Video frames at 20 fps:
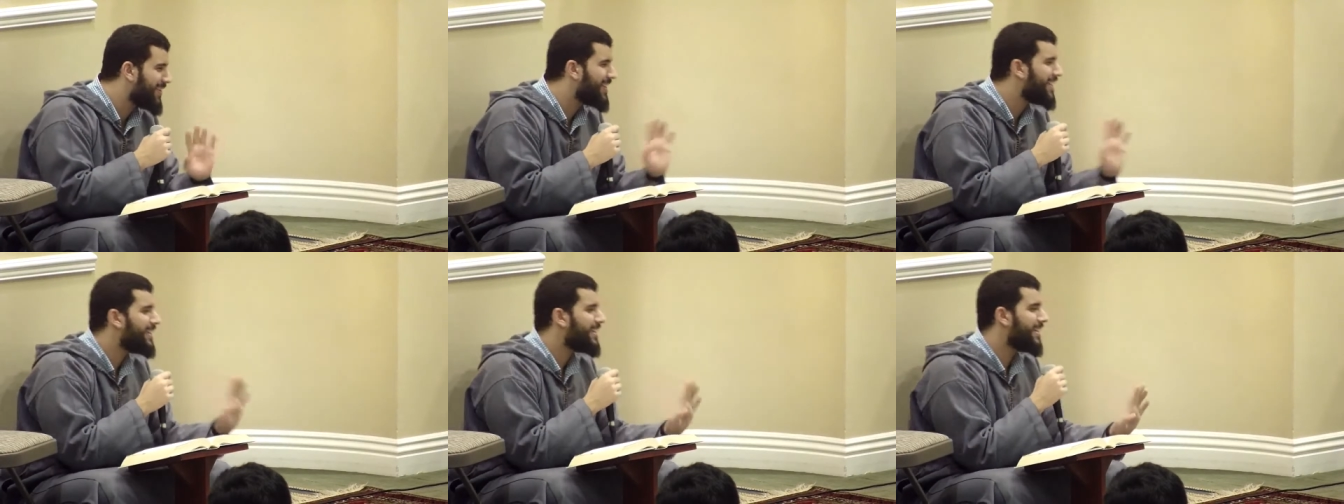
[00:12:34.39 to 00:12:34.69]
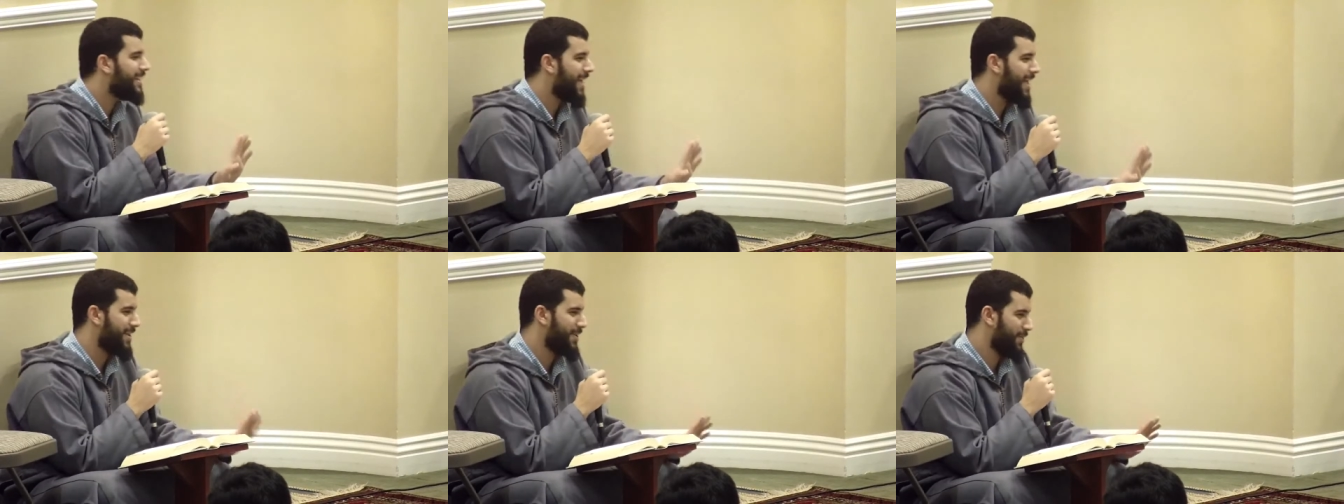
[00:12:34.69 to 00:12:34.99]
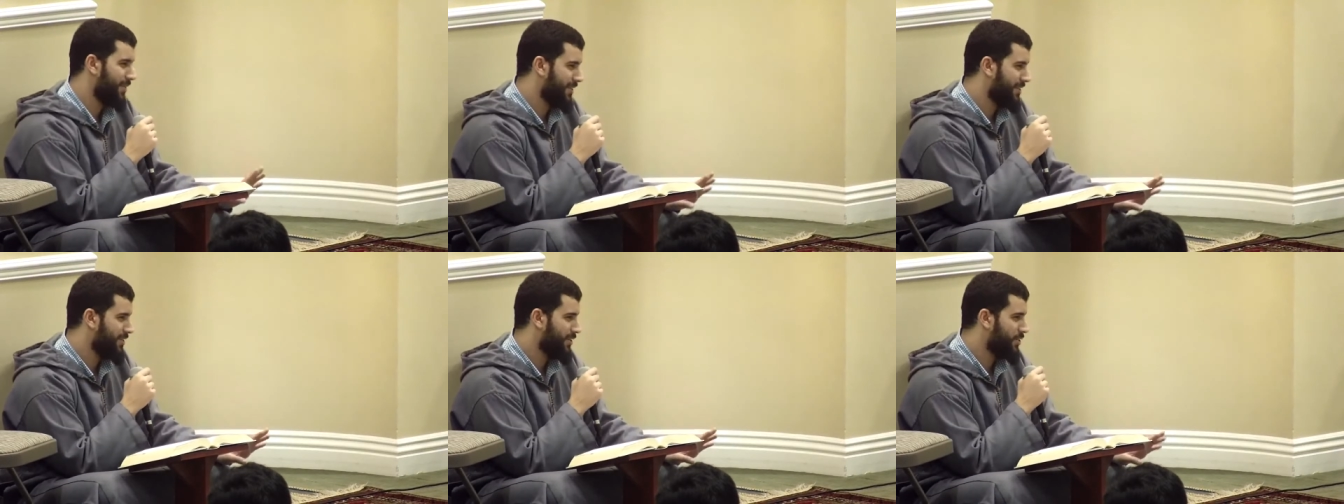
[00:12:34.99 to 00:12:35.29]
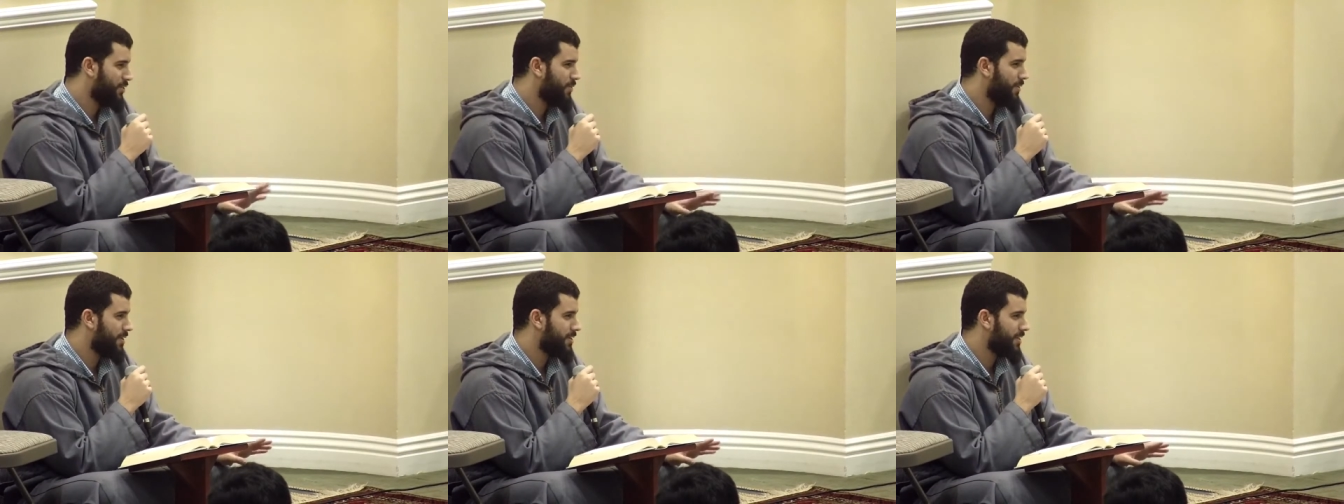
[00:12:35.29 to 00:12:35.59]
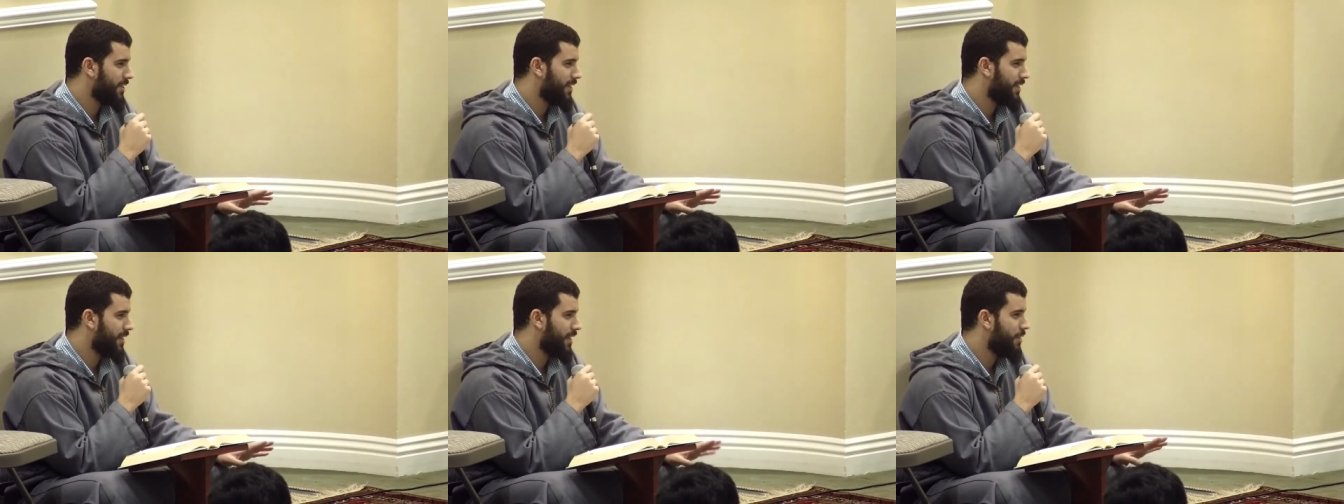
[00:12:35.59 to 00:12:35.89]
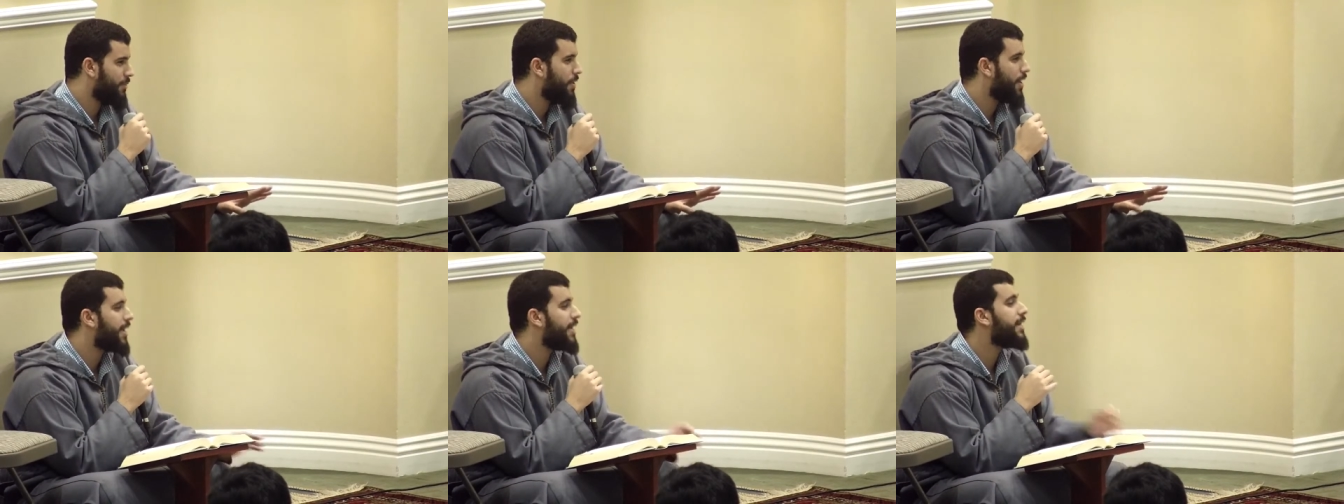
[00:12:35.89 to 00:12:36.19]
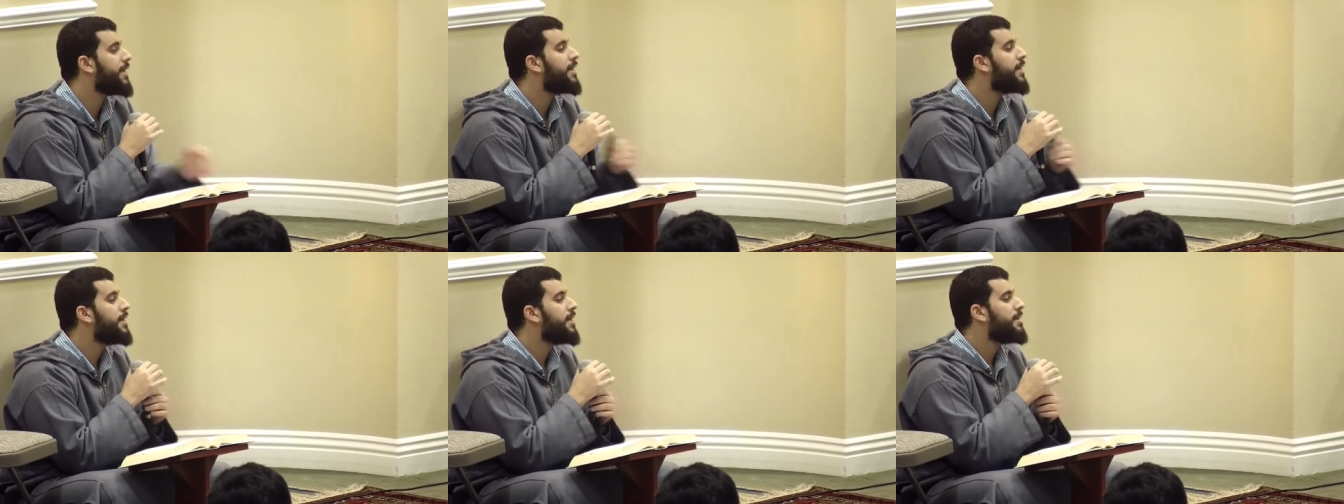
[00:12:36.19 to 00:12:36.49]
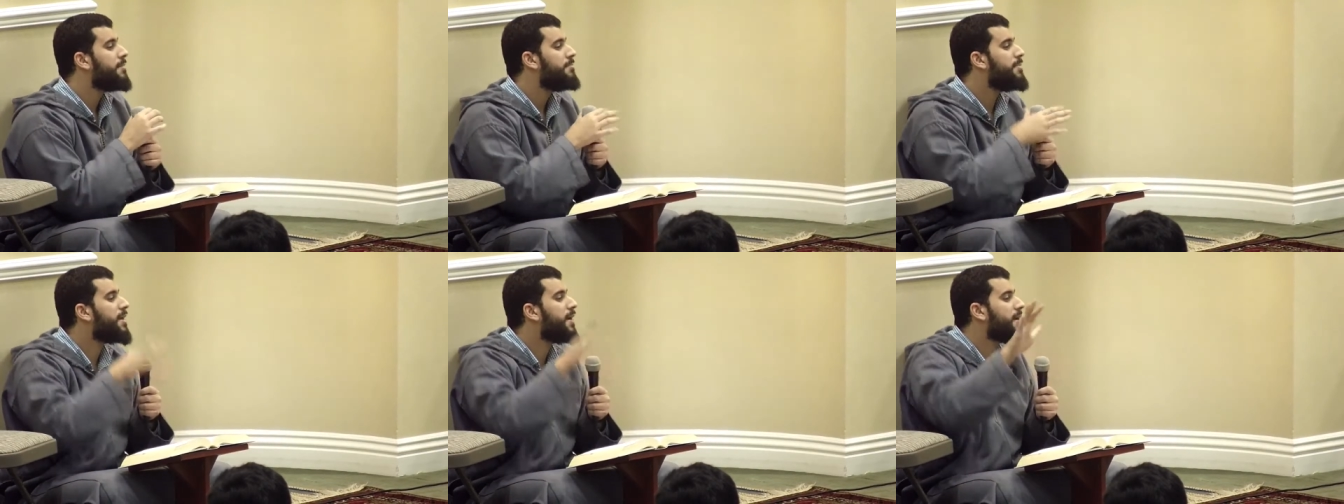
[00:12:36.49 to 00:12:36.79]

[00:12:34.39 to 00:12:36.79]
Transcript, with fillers: You know, he didn't handle the situation like that. Why?